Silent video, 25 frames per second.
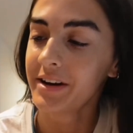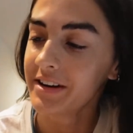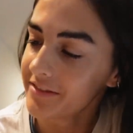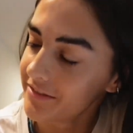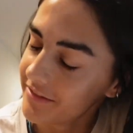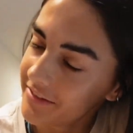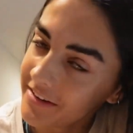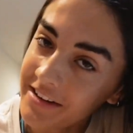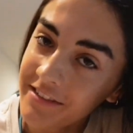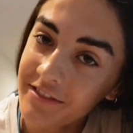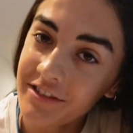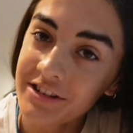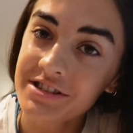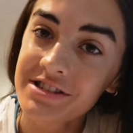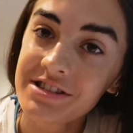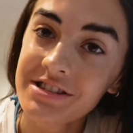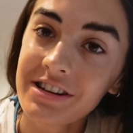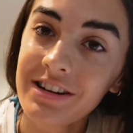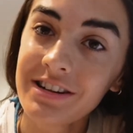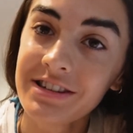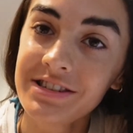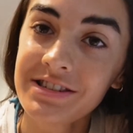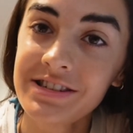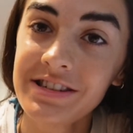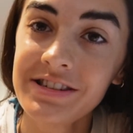favorite
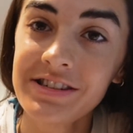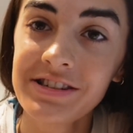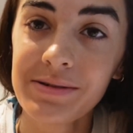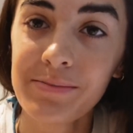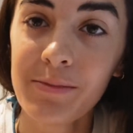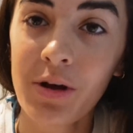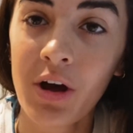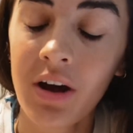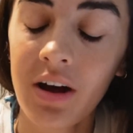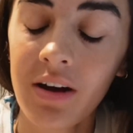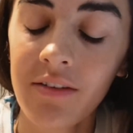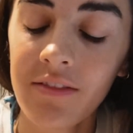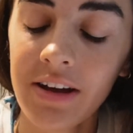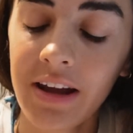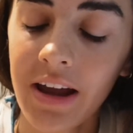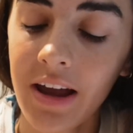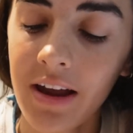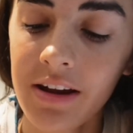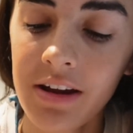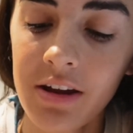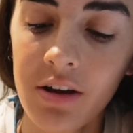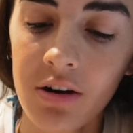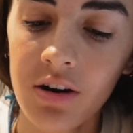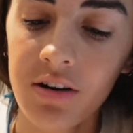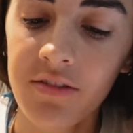sauce, since I'm not having
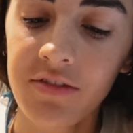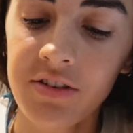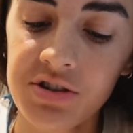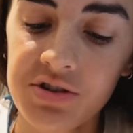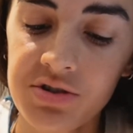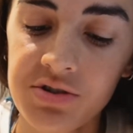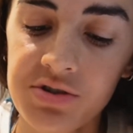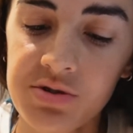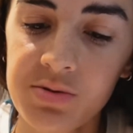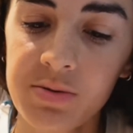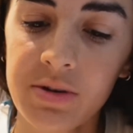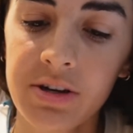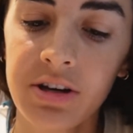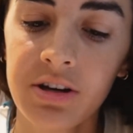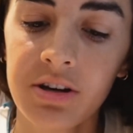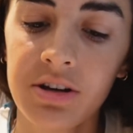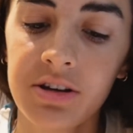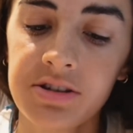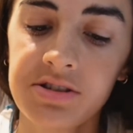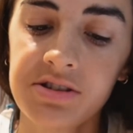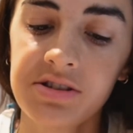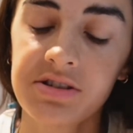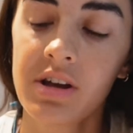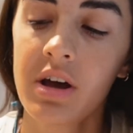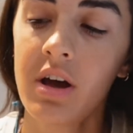any artificial
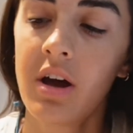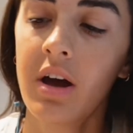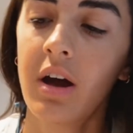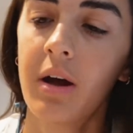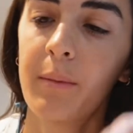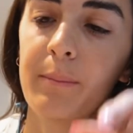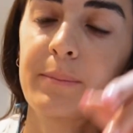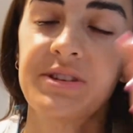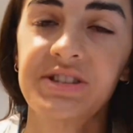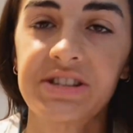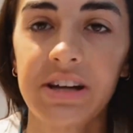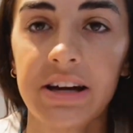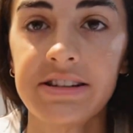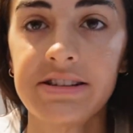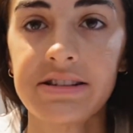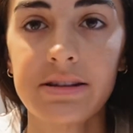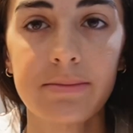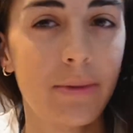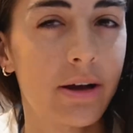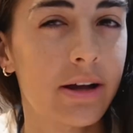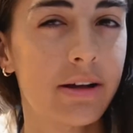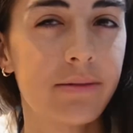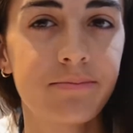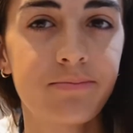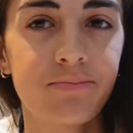sweeteners, besides
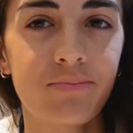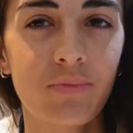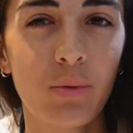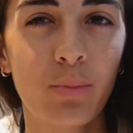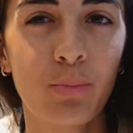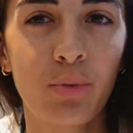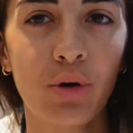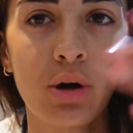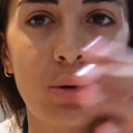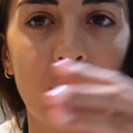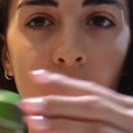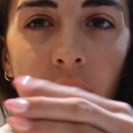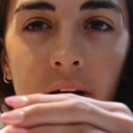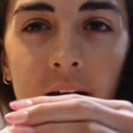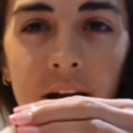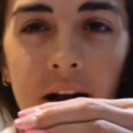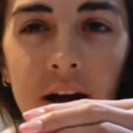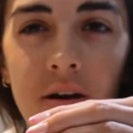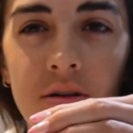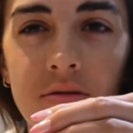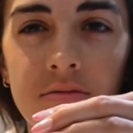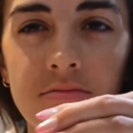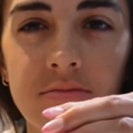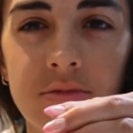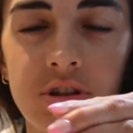in my
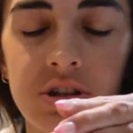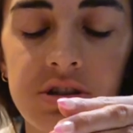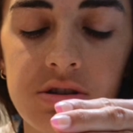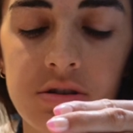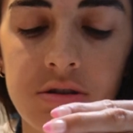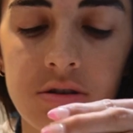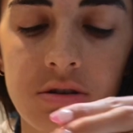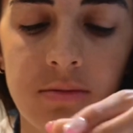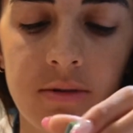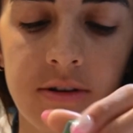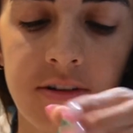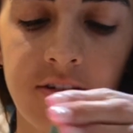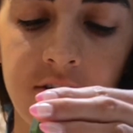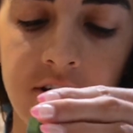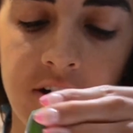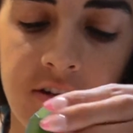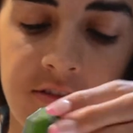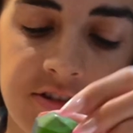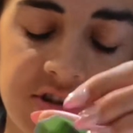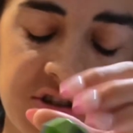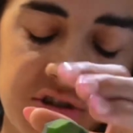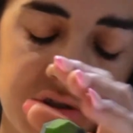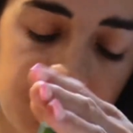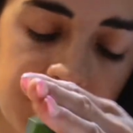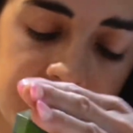pre-workout, there's a little bit of
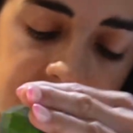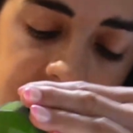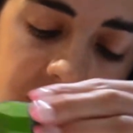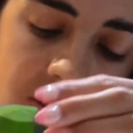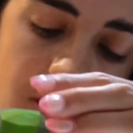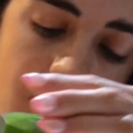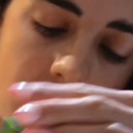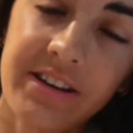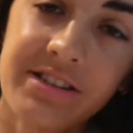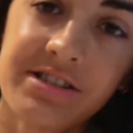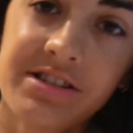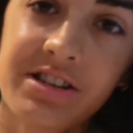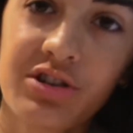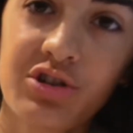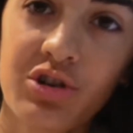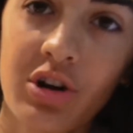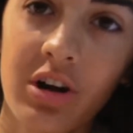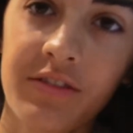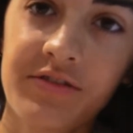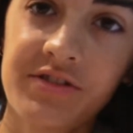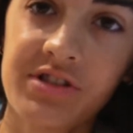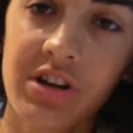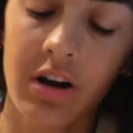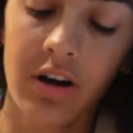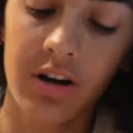artificials, is the
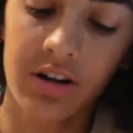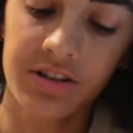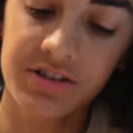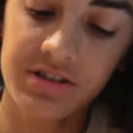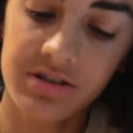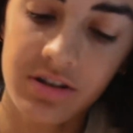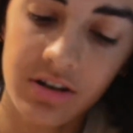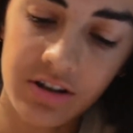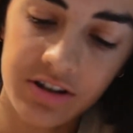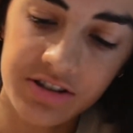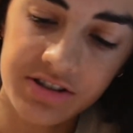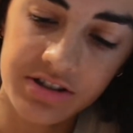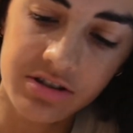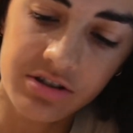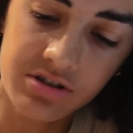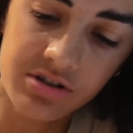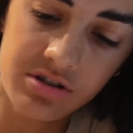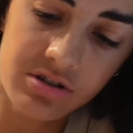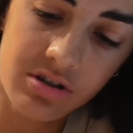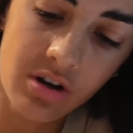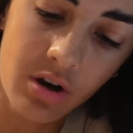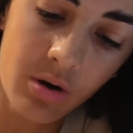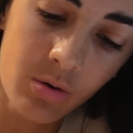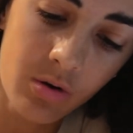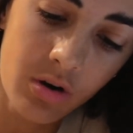Truff's hot sauce. It's
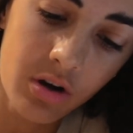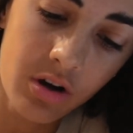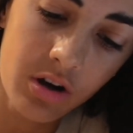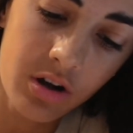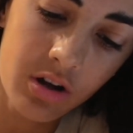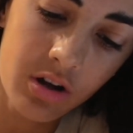so good.